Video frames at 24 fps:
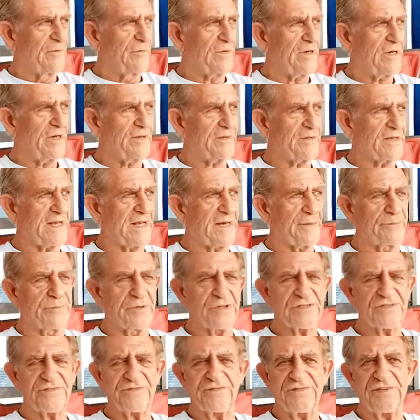Well, kind of
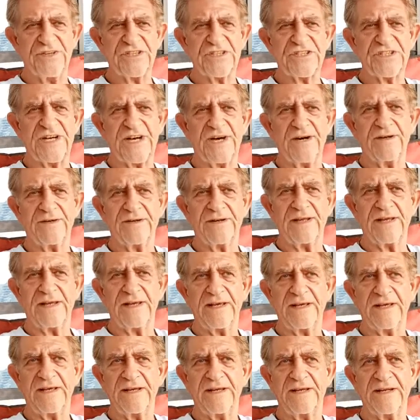pushed some fish out,
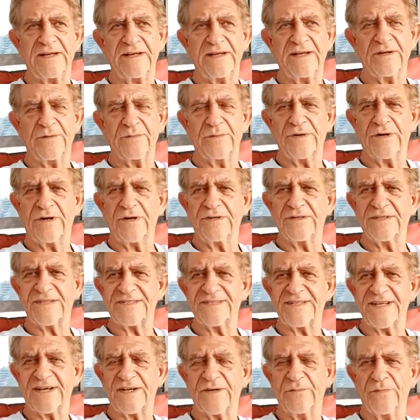and here we are in the
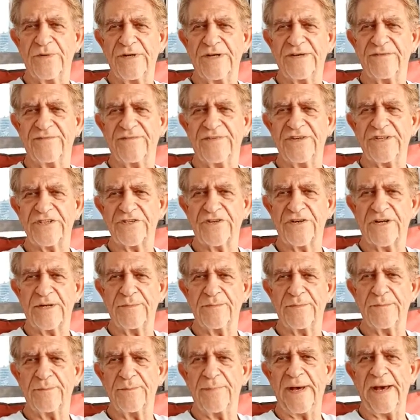second week and fish are
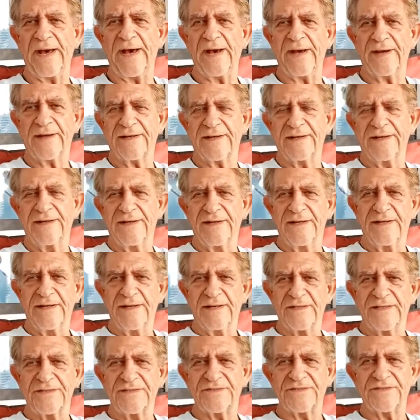coming back.
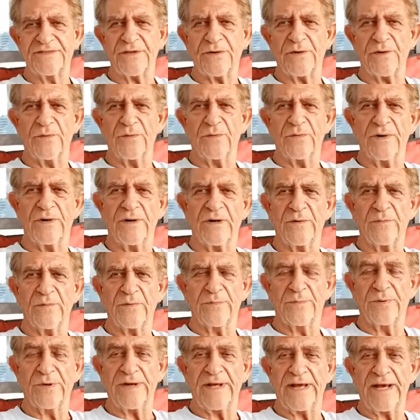So we're
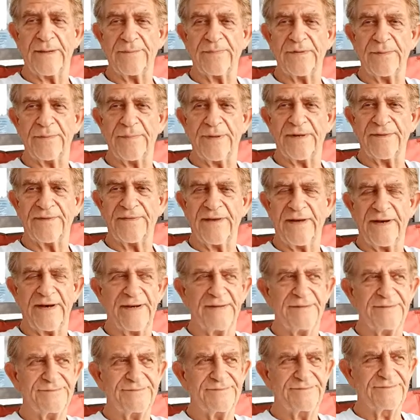pretty happy about
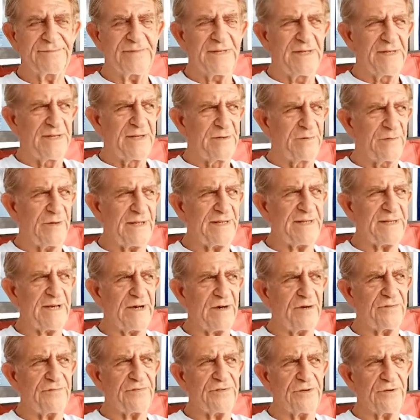that. Right
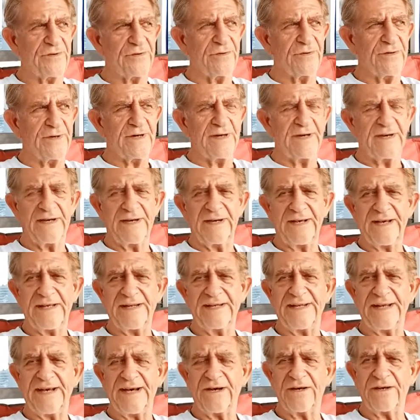now, if you're
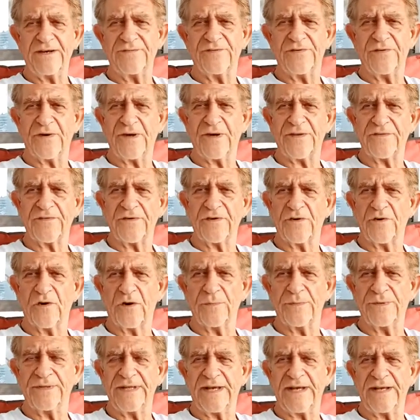heading out, if you're out there at
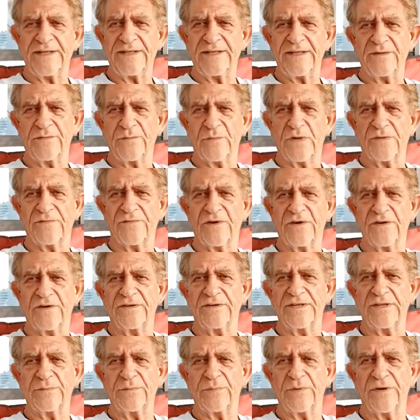Corbetena, one of our
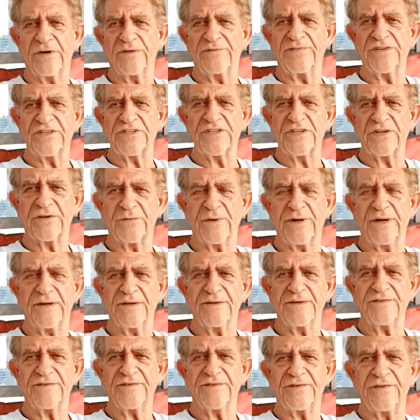deep water fishing
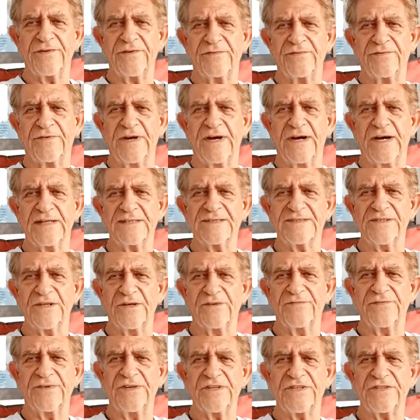grounds, you've got
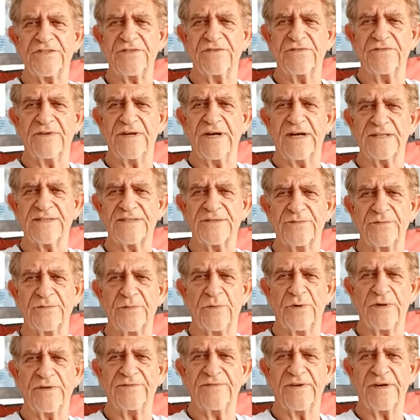sailfish, you've got some
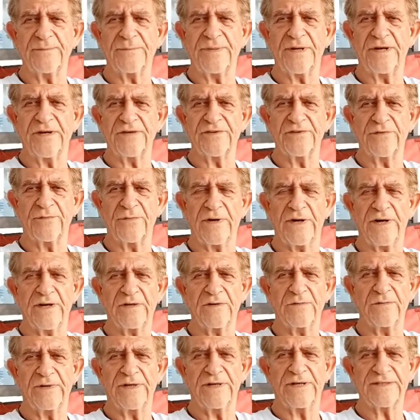25-pound
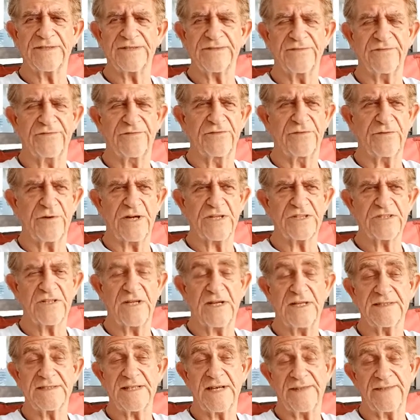Dorado, we got some trash
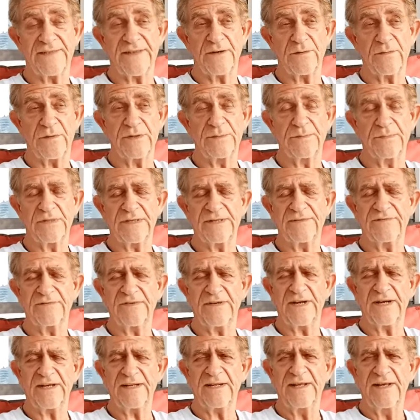lines out that way, believe it or
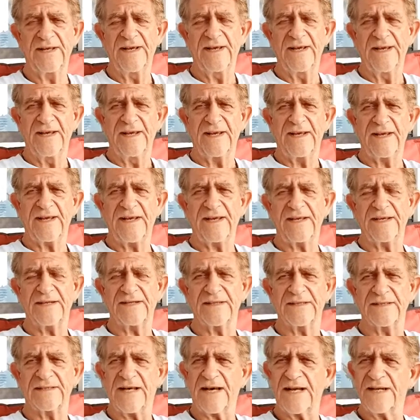not, and
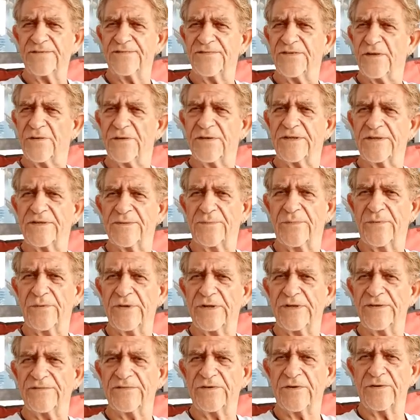a lot of floating
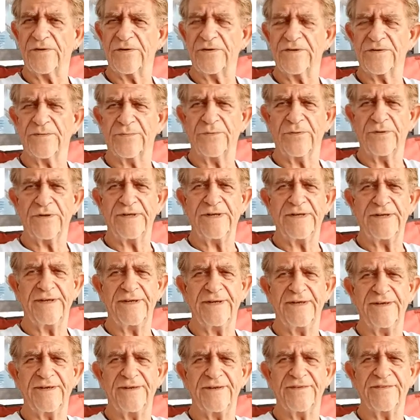debris. Floating debris
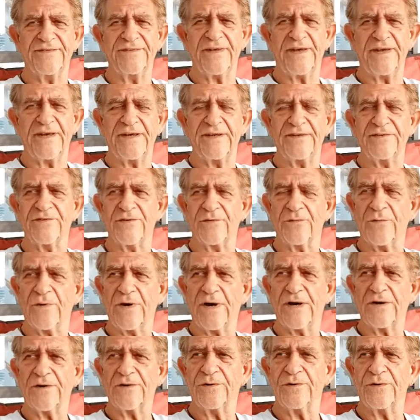is a
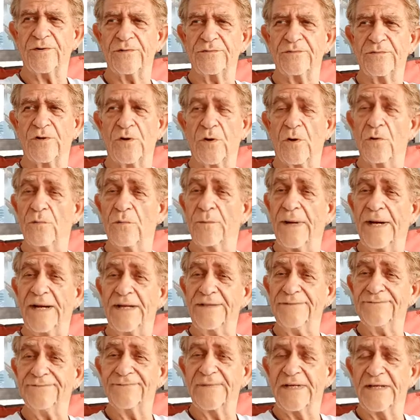Dorado gold
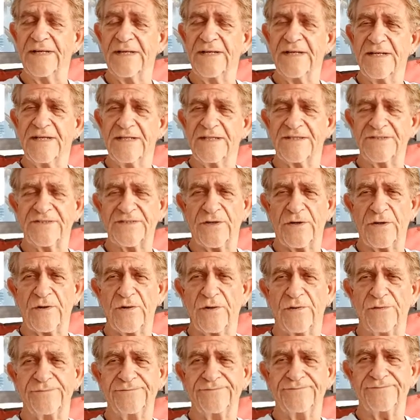mine,
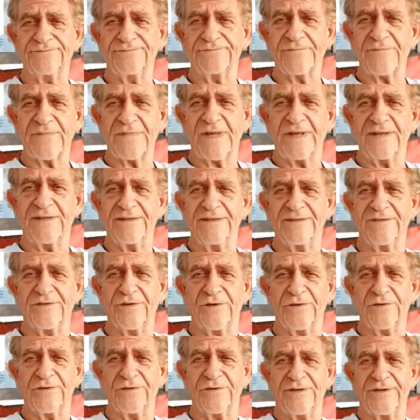so
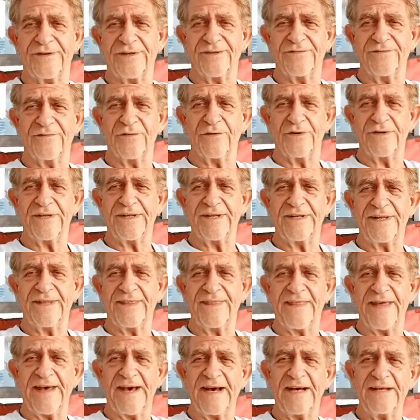don't avoid any
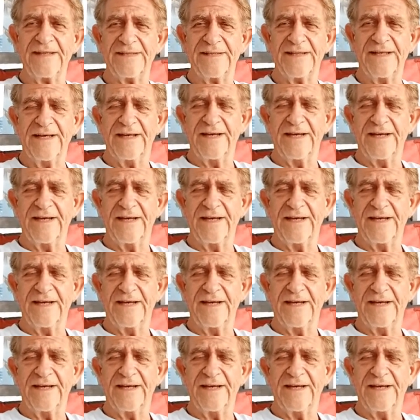of that.